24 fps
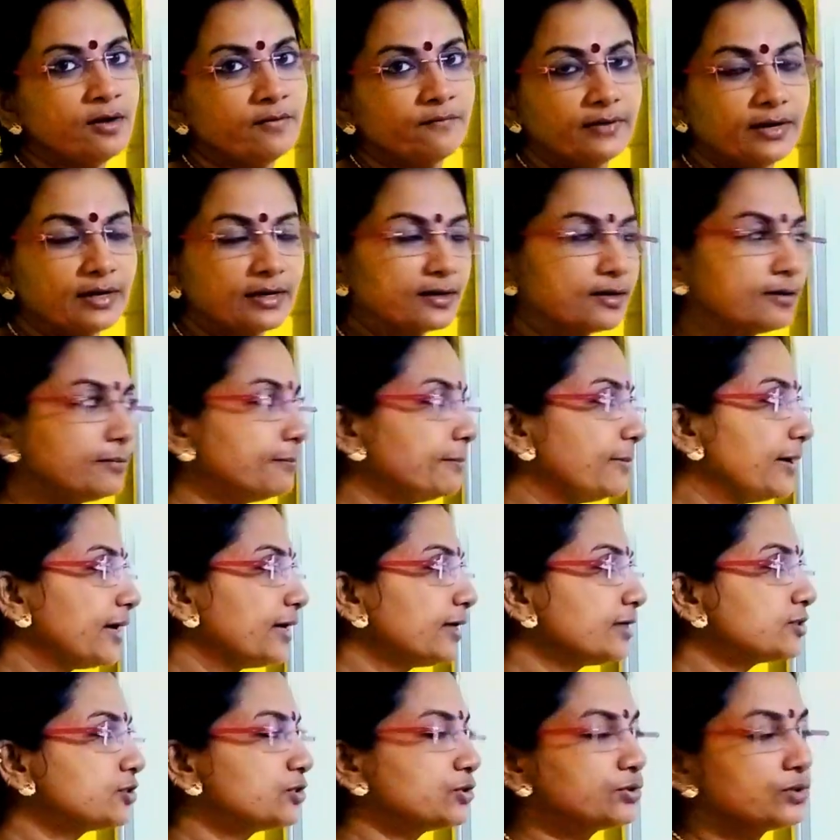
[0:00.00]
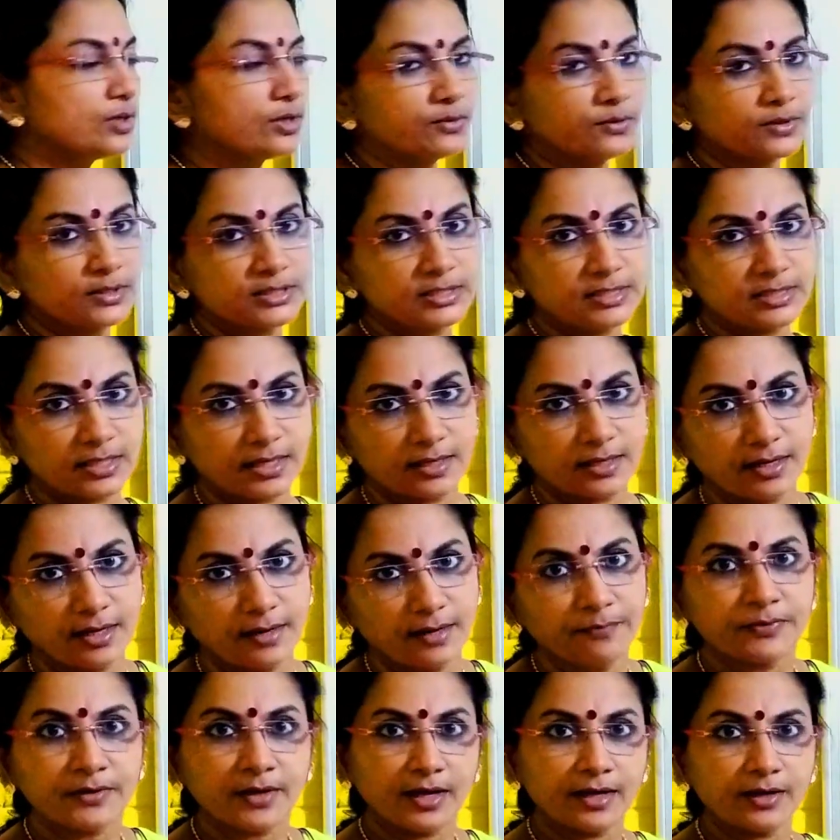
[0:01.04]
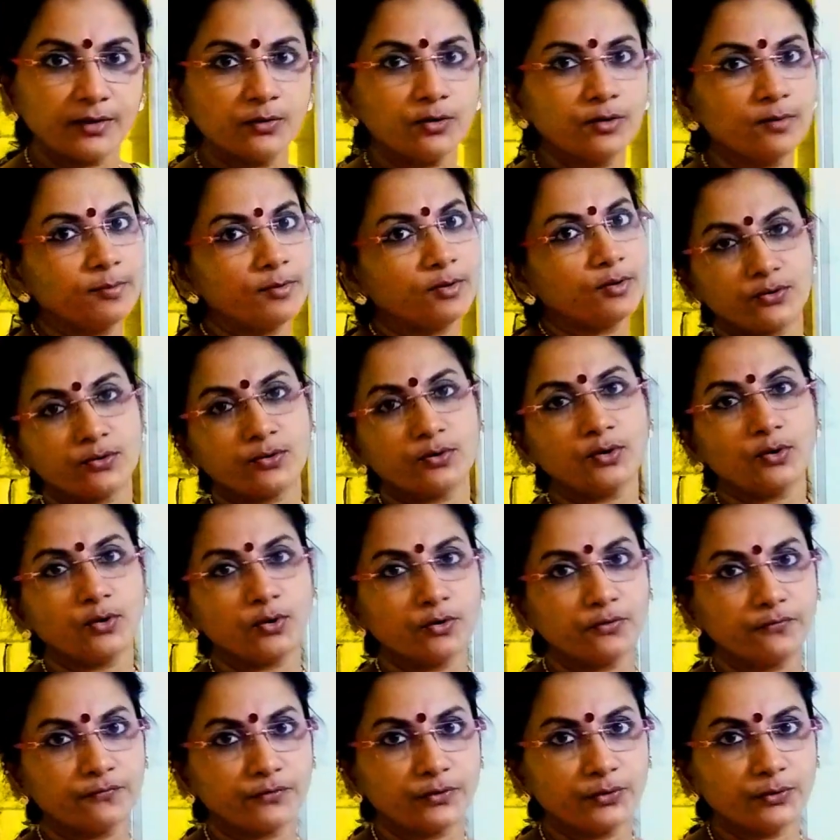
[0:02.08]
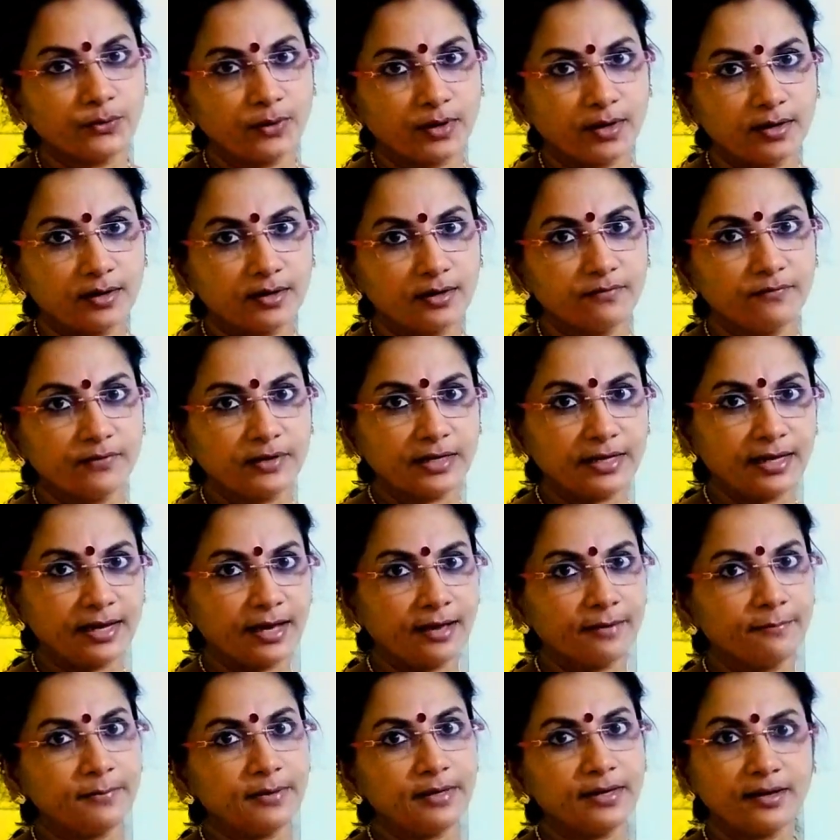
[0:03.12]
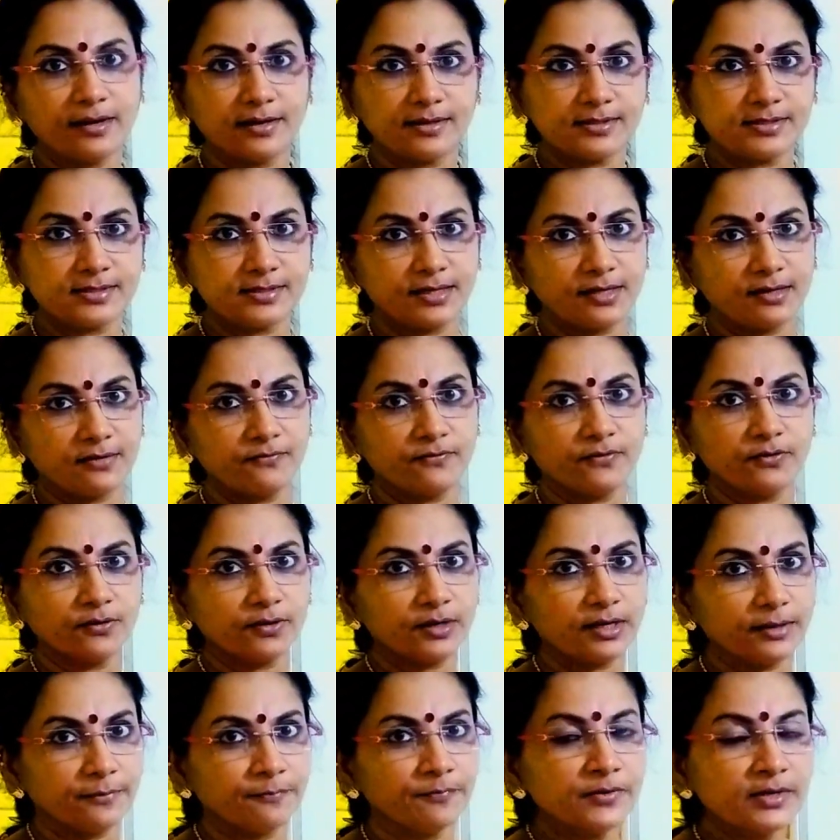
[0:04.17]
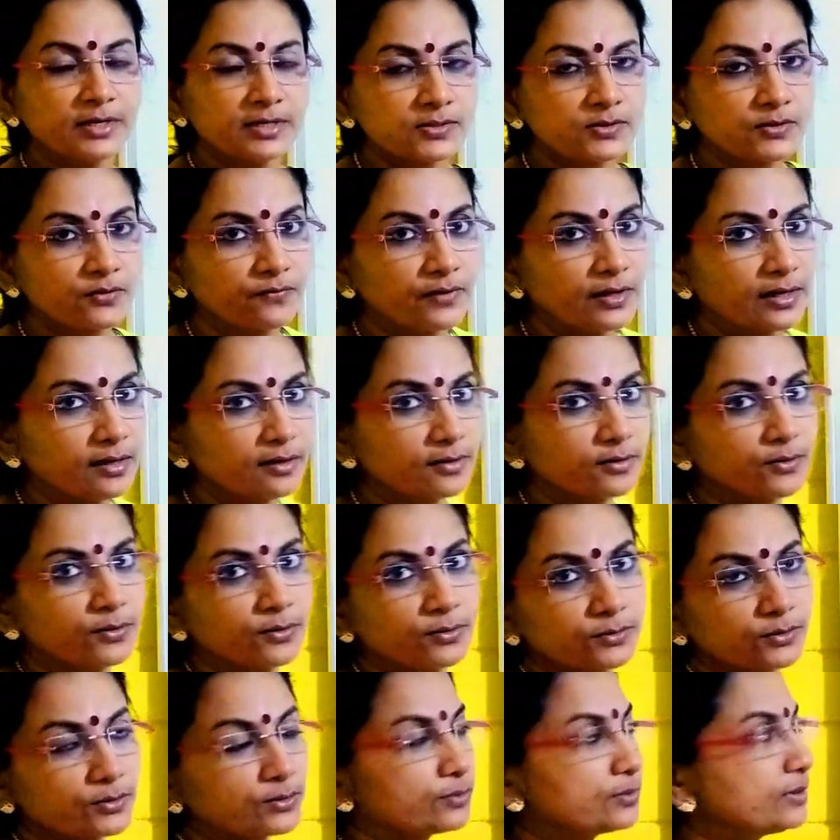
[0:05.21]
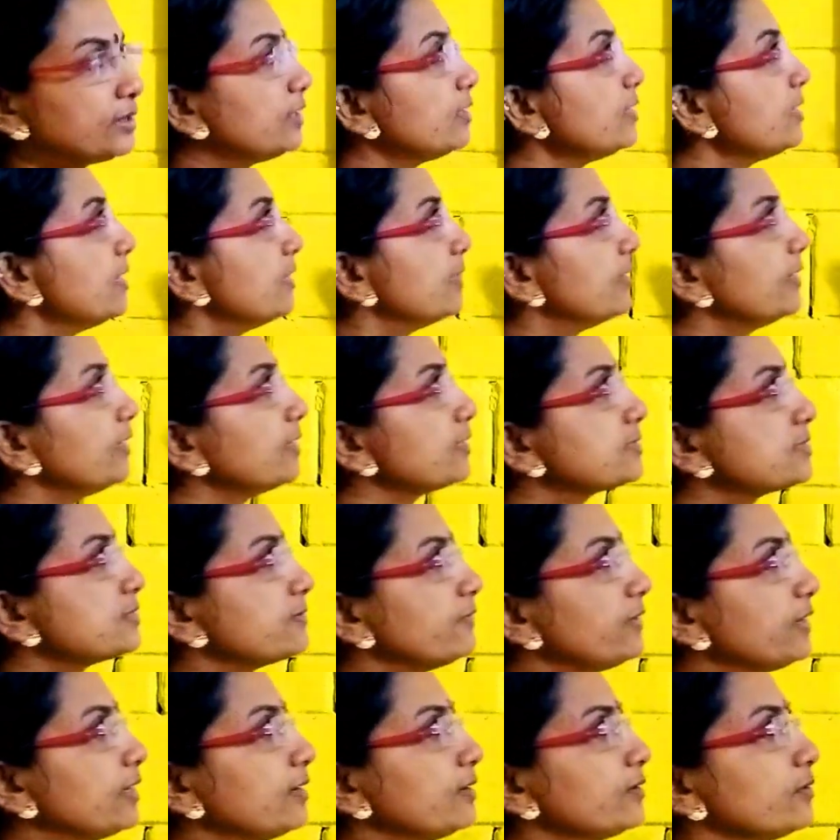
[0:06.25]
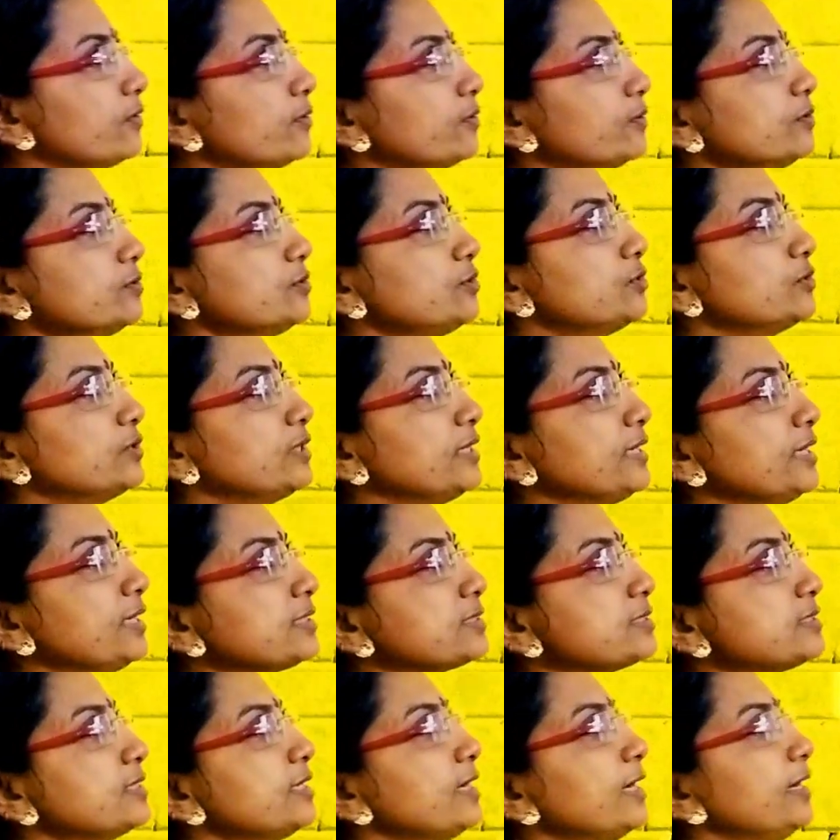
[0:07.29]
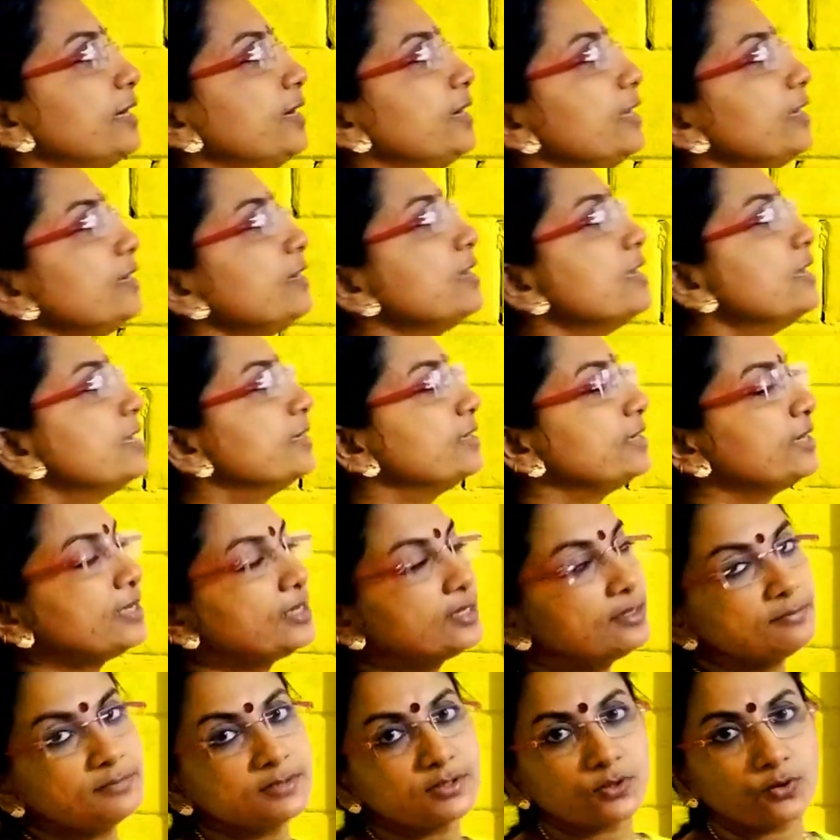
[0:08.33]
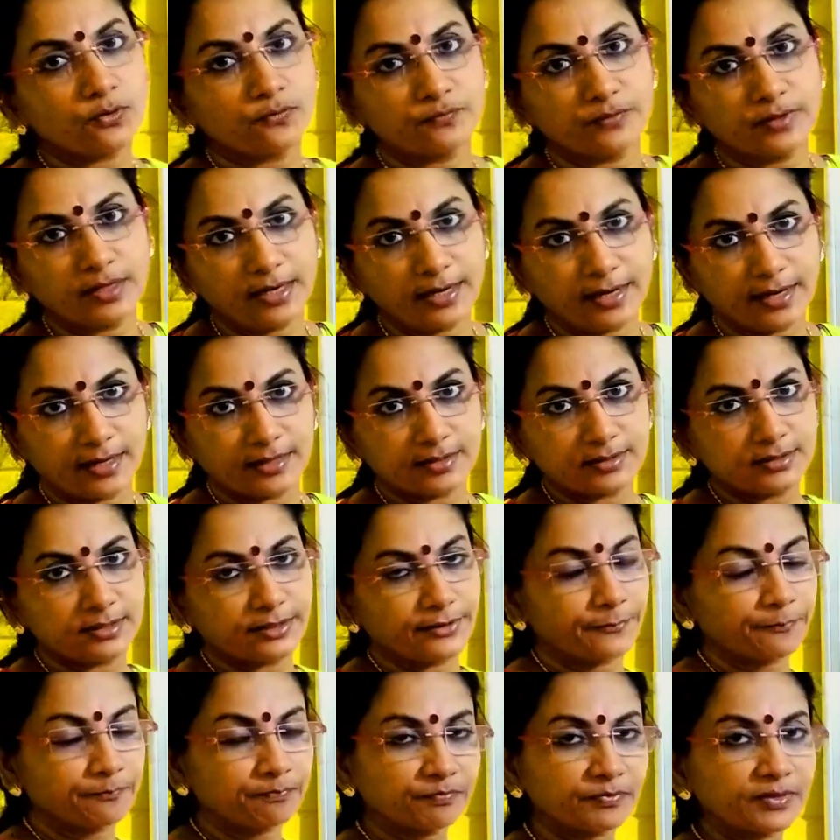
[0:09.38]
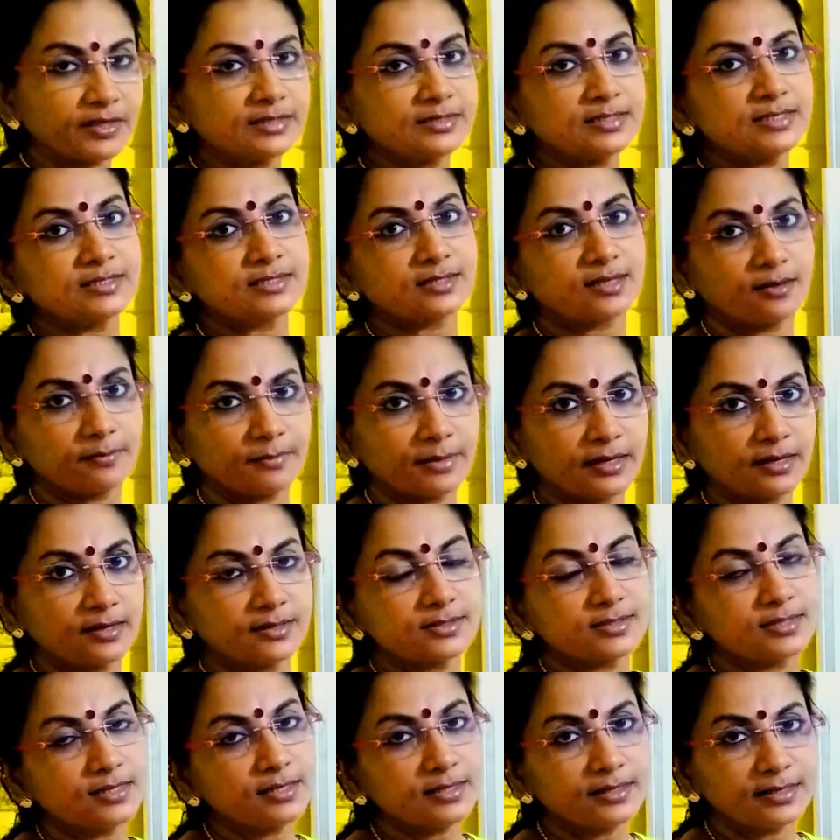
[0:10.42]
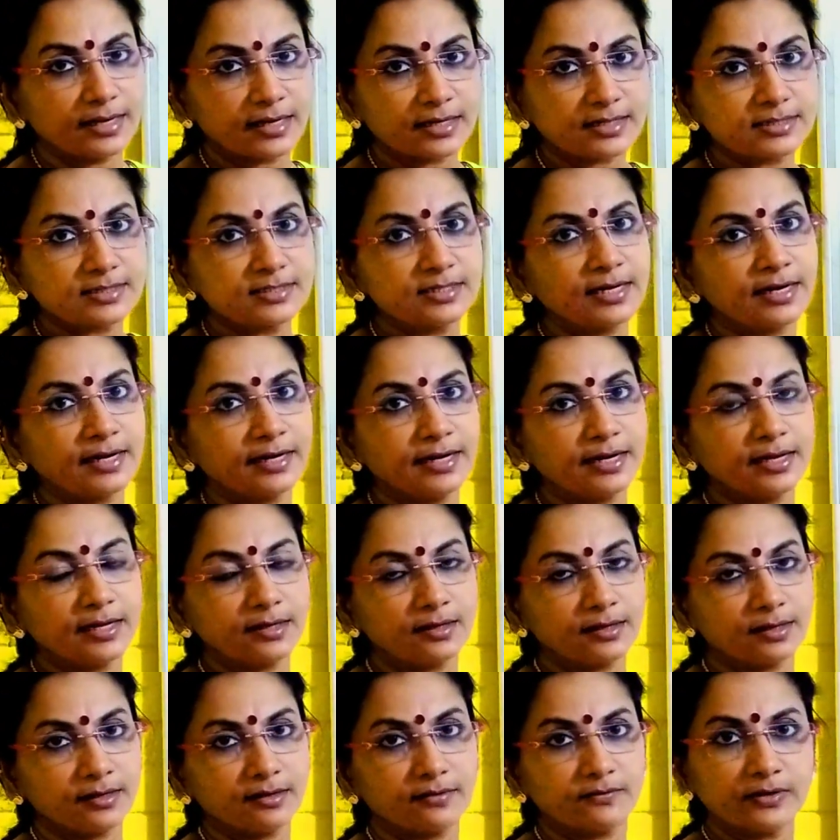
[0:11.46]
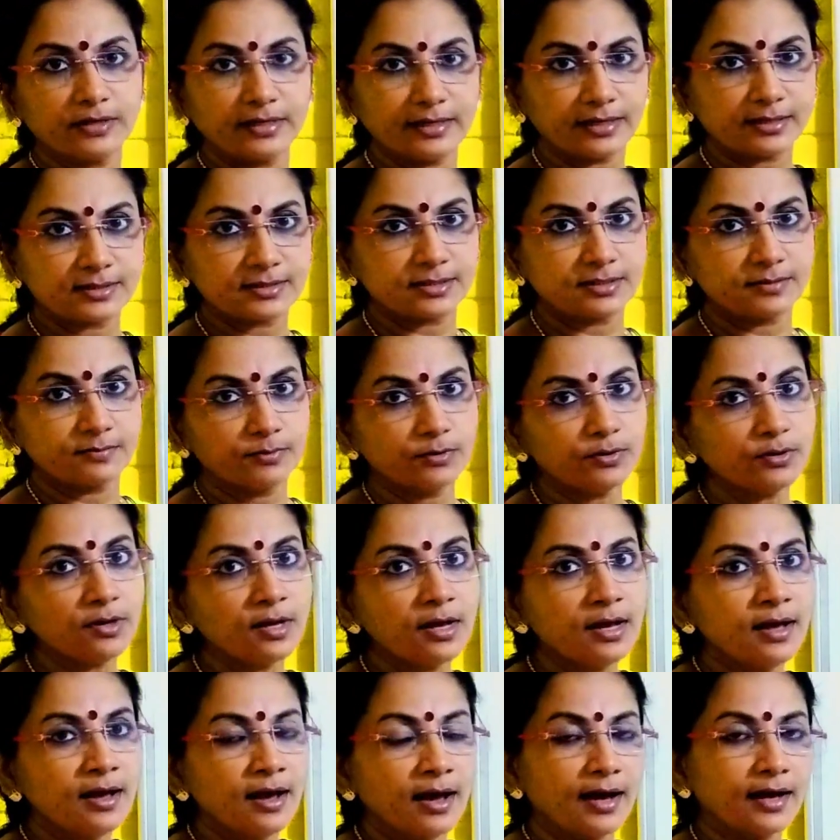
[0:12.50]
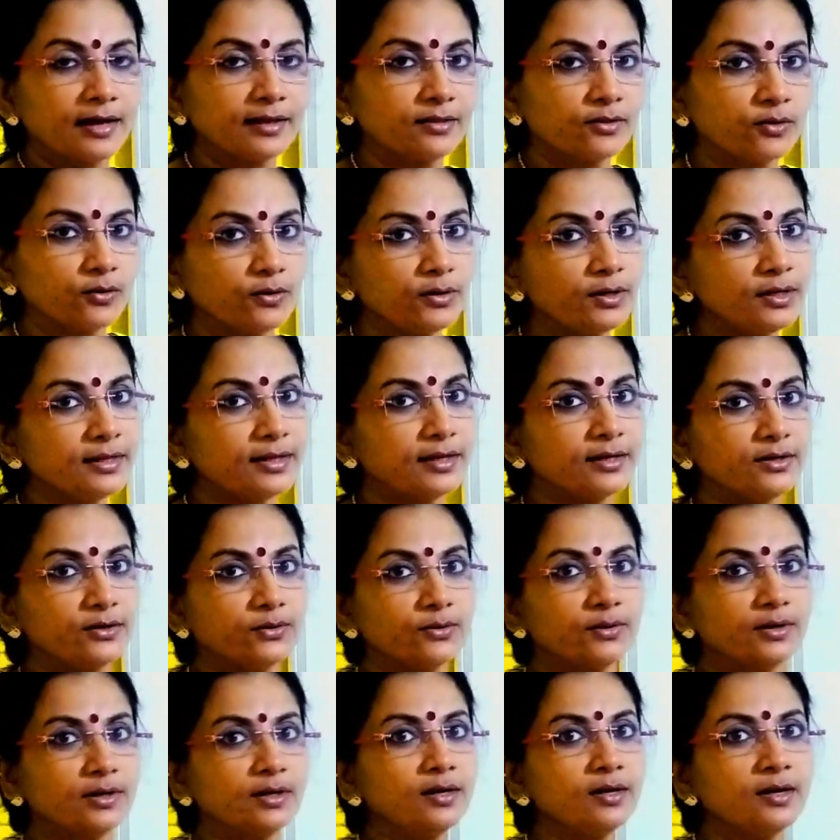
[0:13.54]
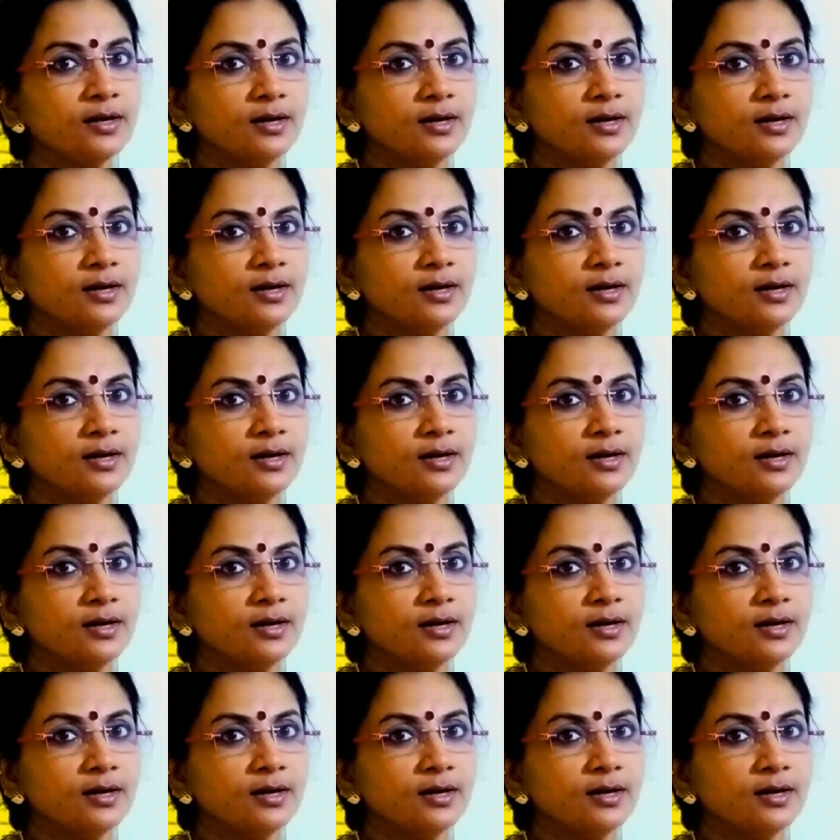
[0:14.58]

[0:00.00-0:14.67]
welcome back to our channel. I hope all of you are very happy and safe. Okay. So we can go to the next. We can go to the next heading, names of the land. This is coming as the next heading in our textbook. I thought that you